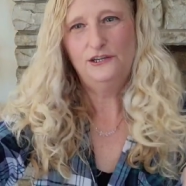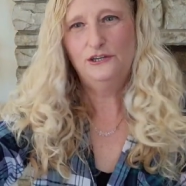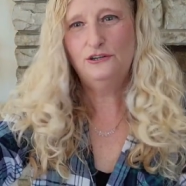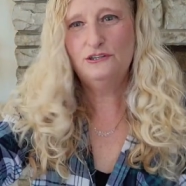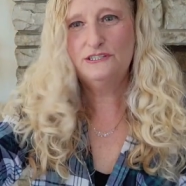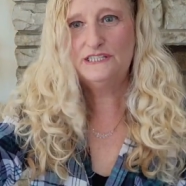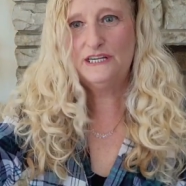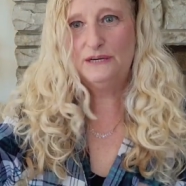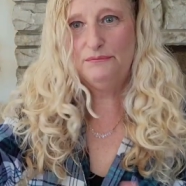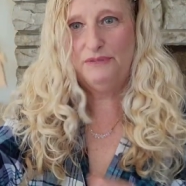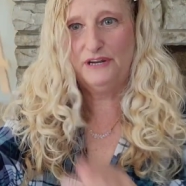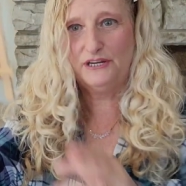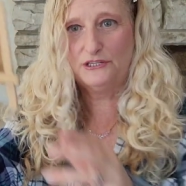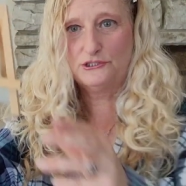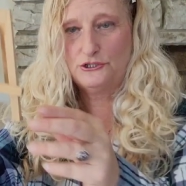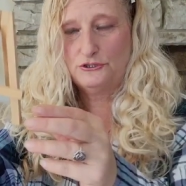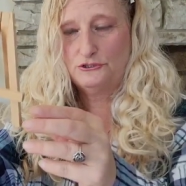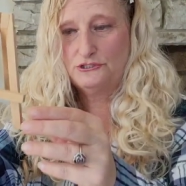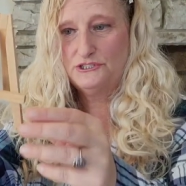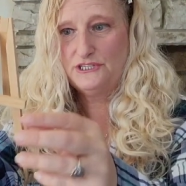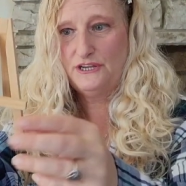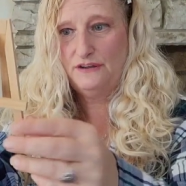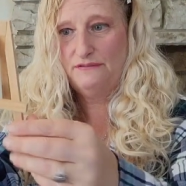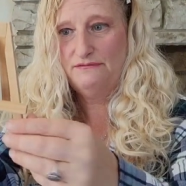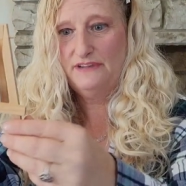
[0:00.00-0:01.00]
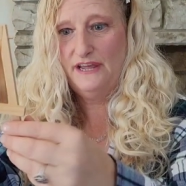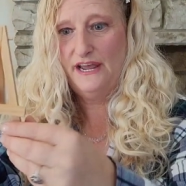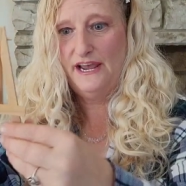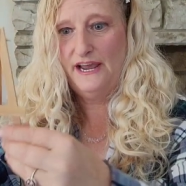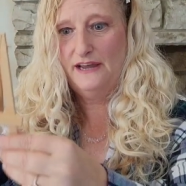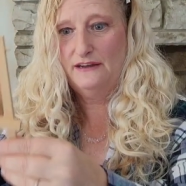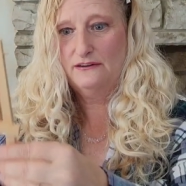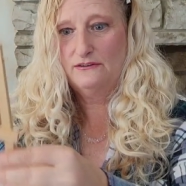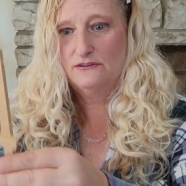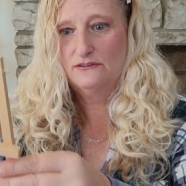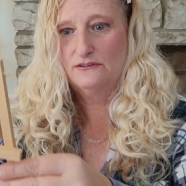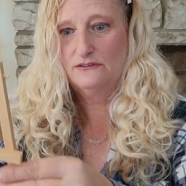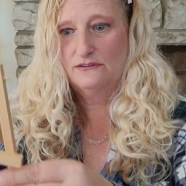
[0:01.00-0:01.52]
you'll see pictures of
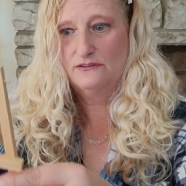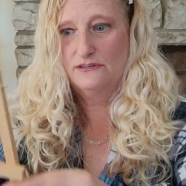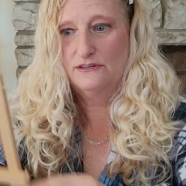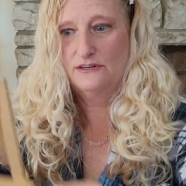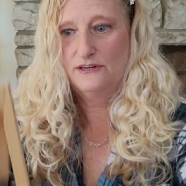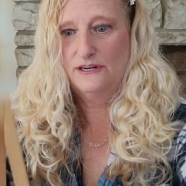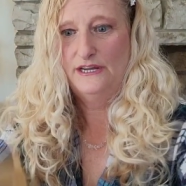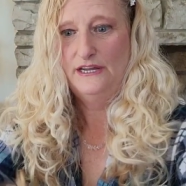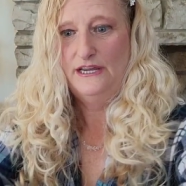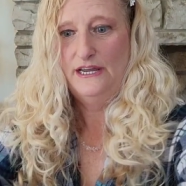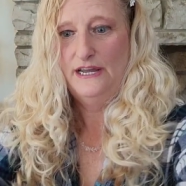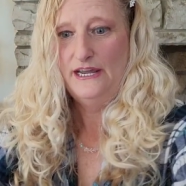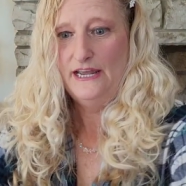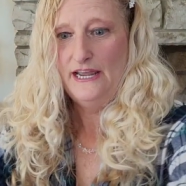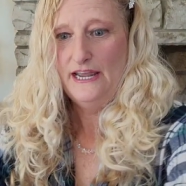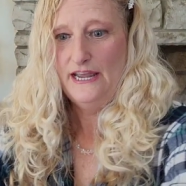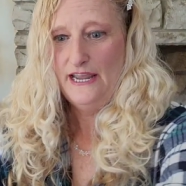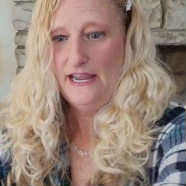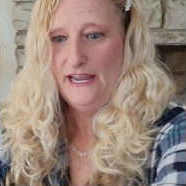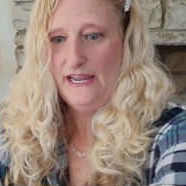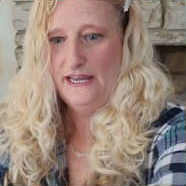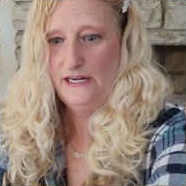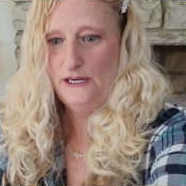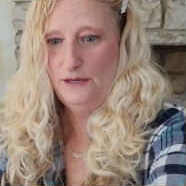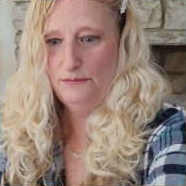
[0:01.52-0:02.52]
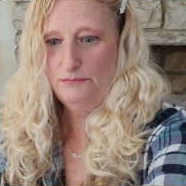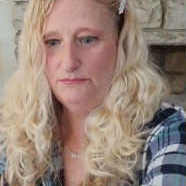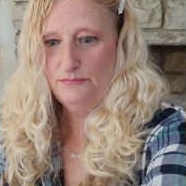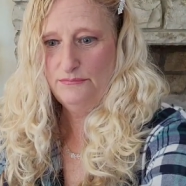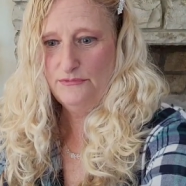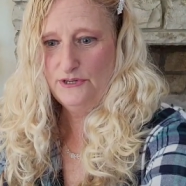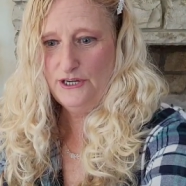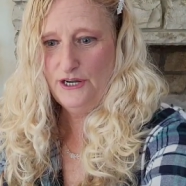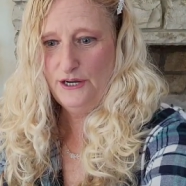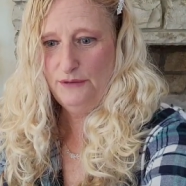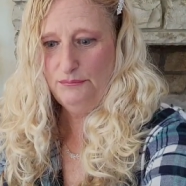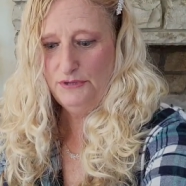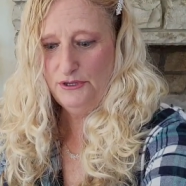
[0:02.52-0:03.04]
that. And a
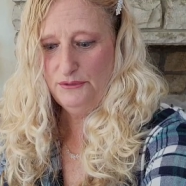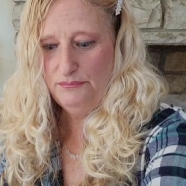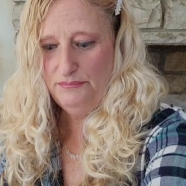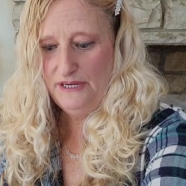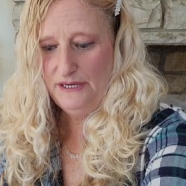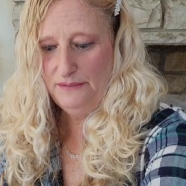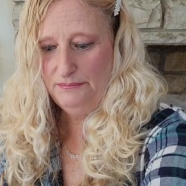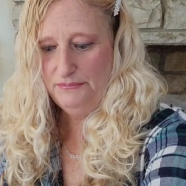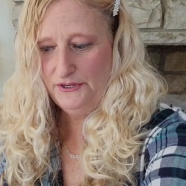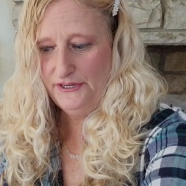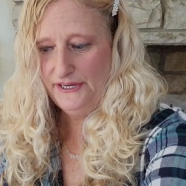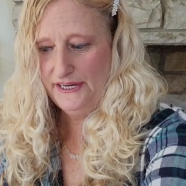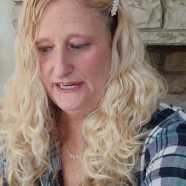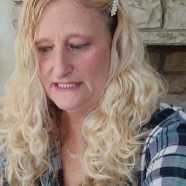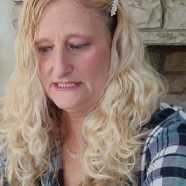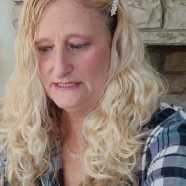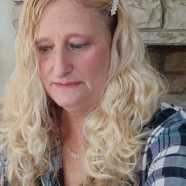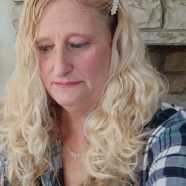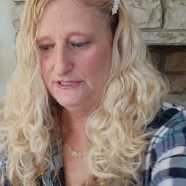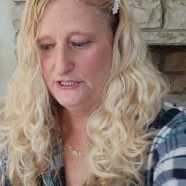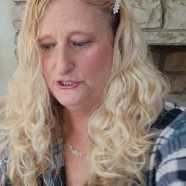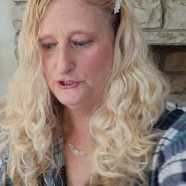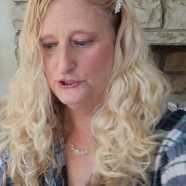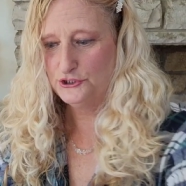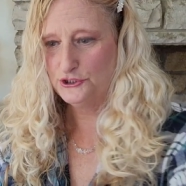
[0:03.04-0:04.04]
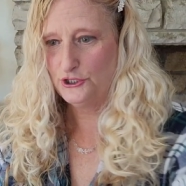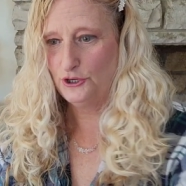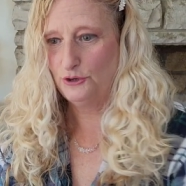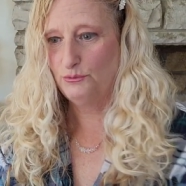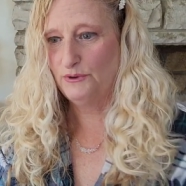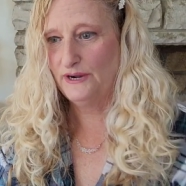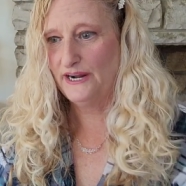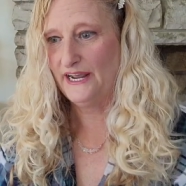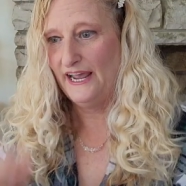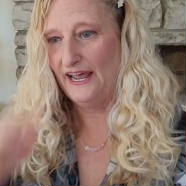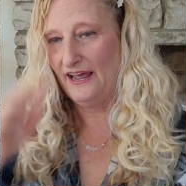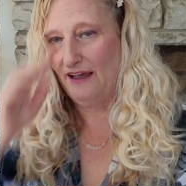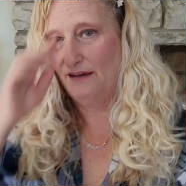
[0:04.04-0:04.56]
couple of people asked me to show
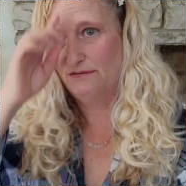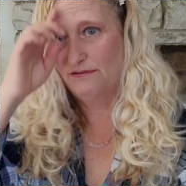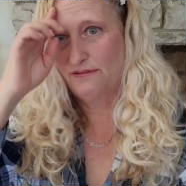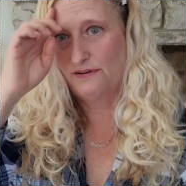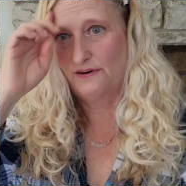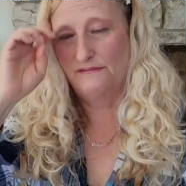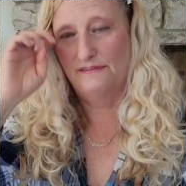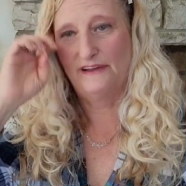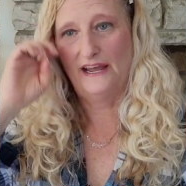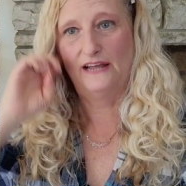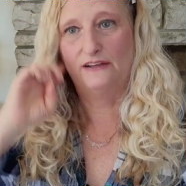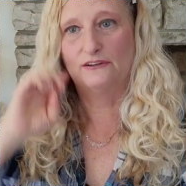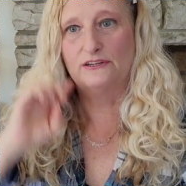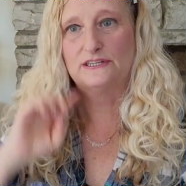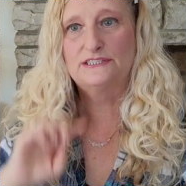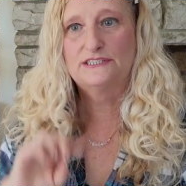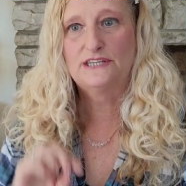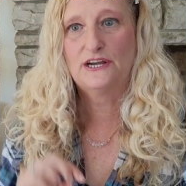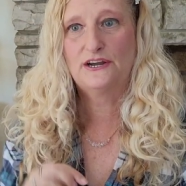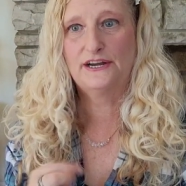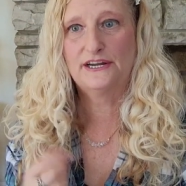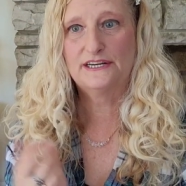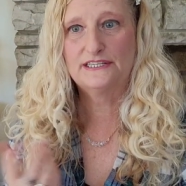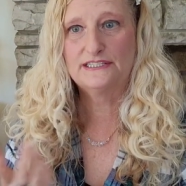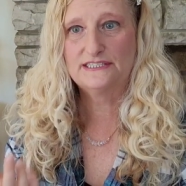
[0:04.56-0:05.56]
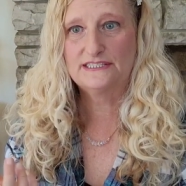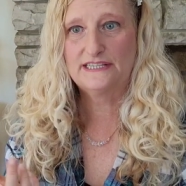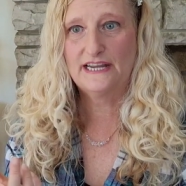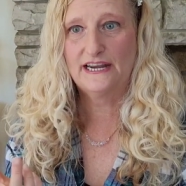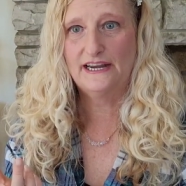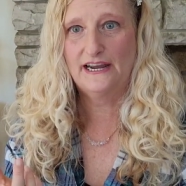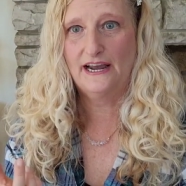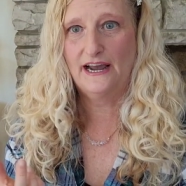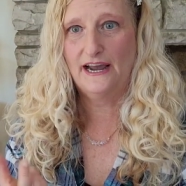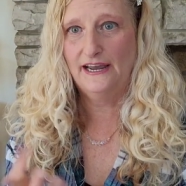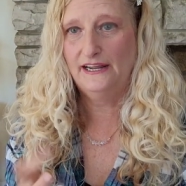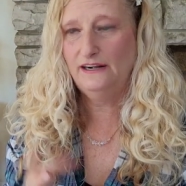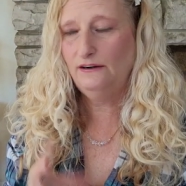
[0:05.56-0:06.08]
what I have for Valentine's
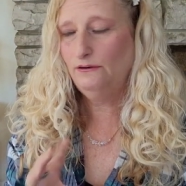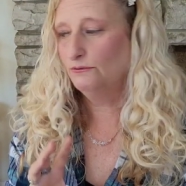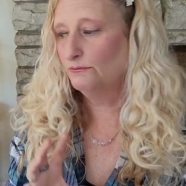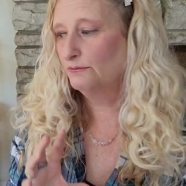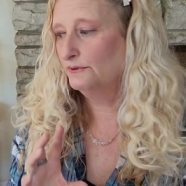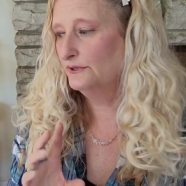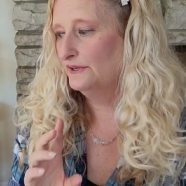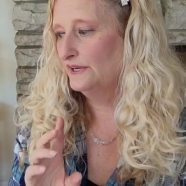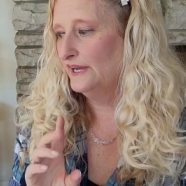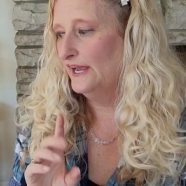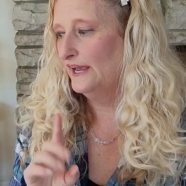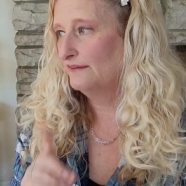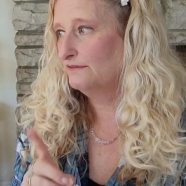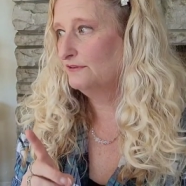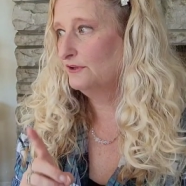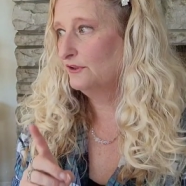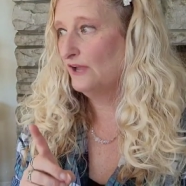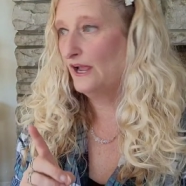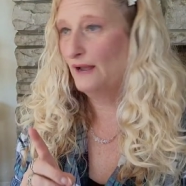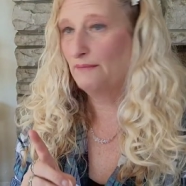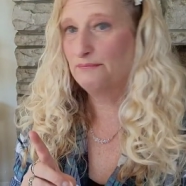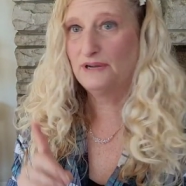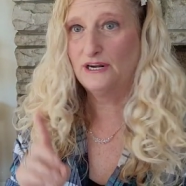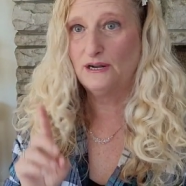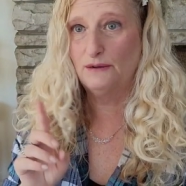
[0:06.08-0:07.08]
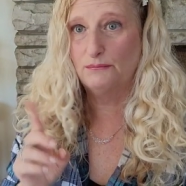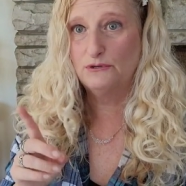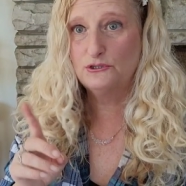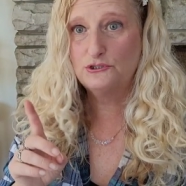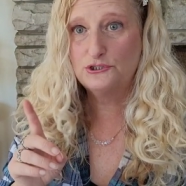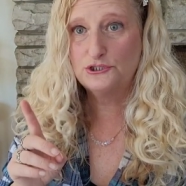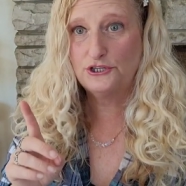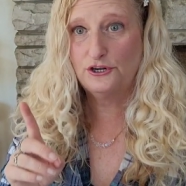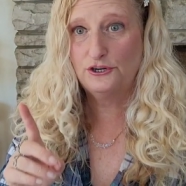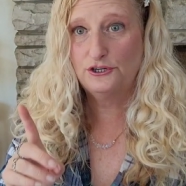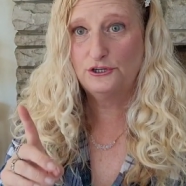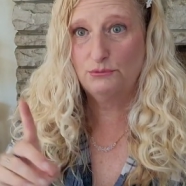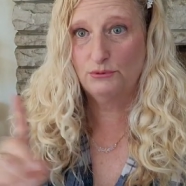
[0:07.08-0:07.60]
Day. I don't really have a lot, but I will
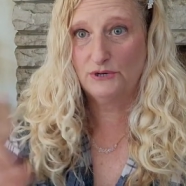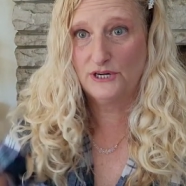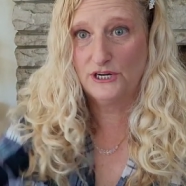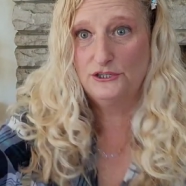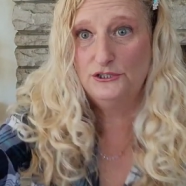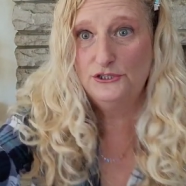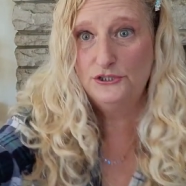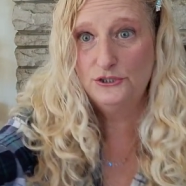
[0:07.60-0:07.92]
show you what I